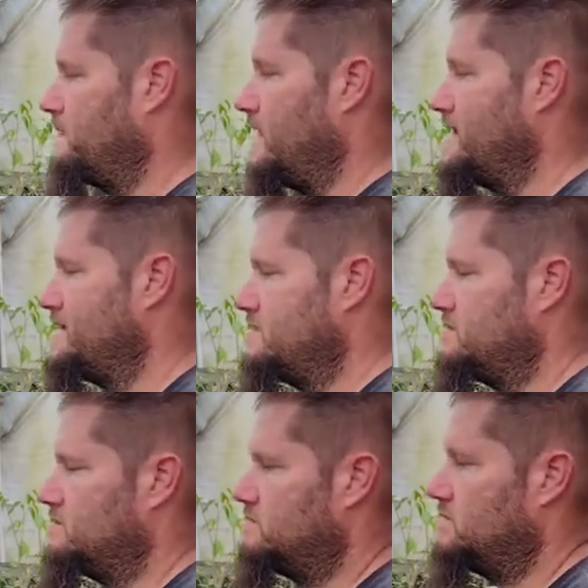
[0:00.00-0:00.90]
I,
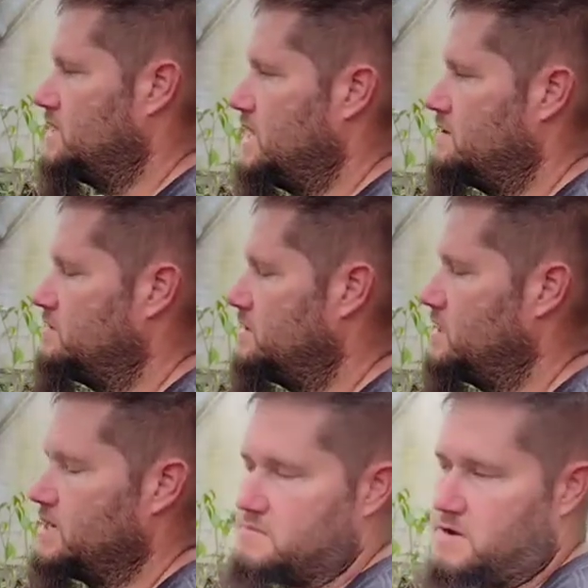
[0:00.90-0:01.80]
I really
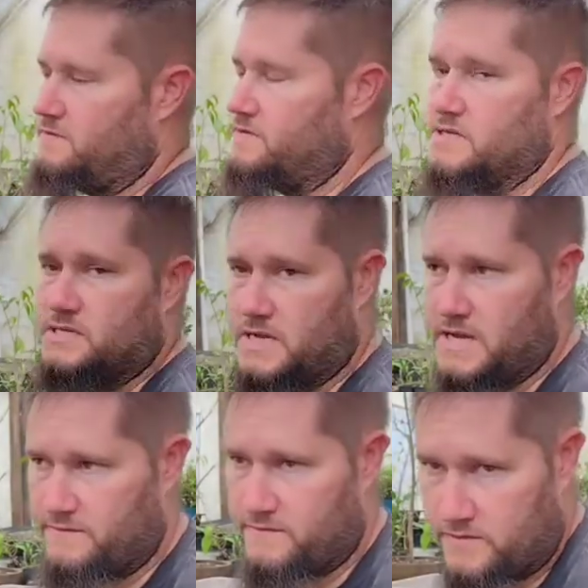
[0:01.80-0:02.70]
like them, obviously.
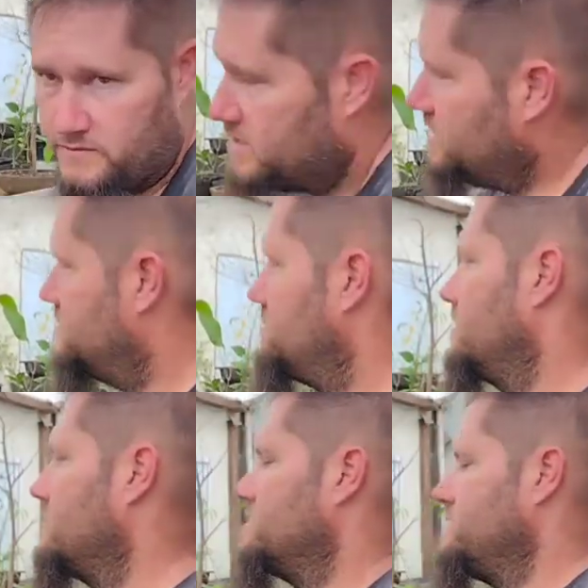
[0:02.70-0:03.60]
I've, I've let this one
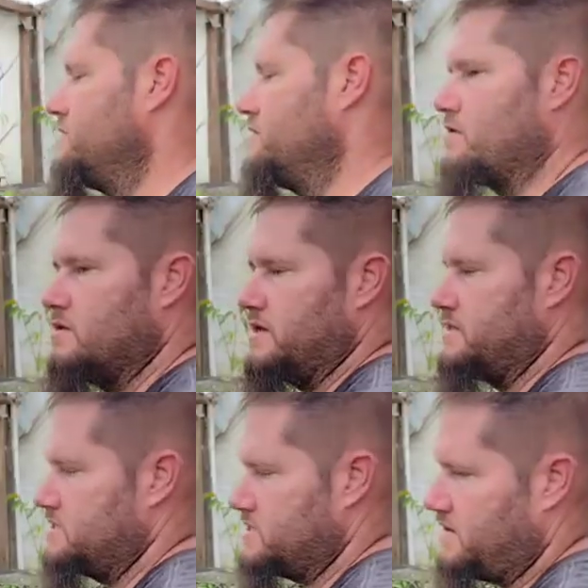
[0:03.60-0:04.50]
continue to grow like
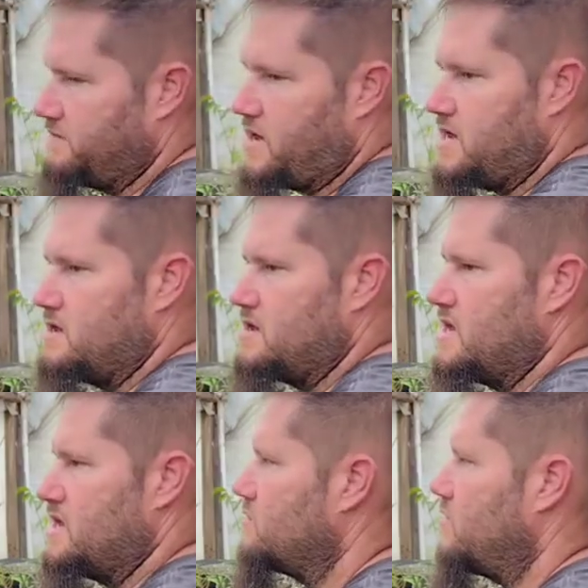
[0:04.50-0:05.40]
this, and I've got
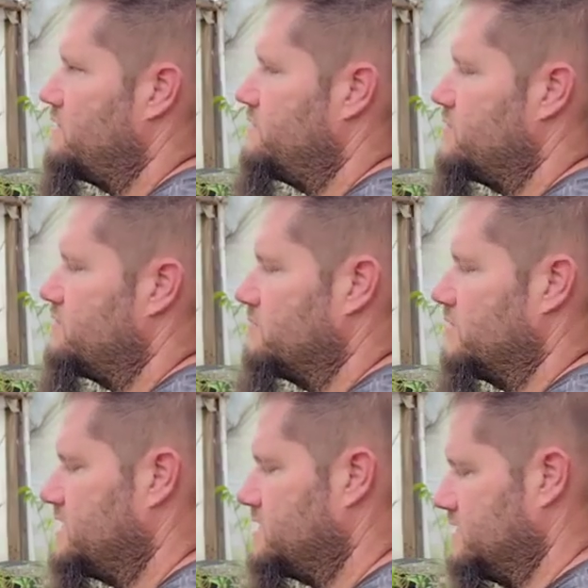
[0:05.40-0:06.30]
quite a few of them
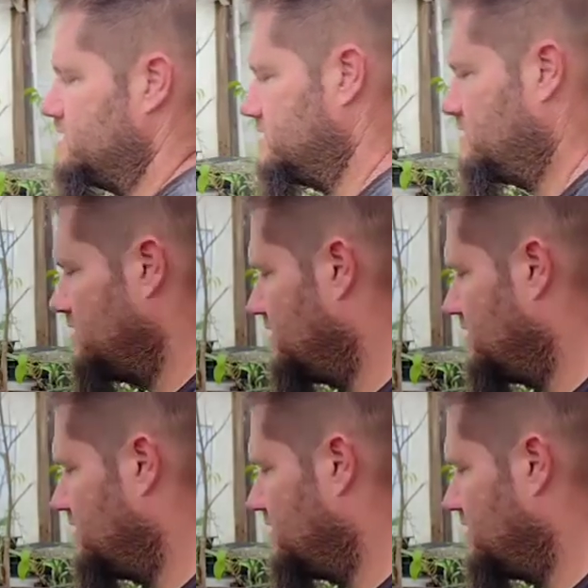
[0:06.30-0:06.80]
like this.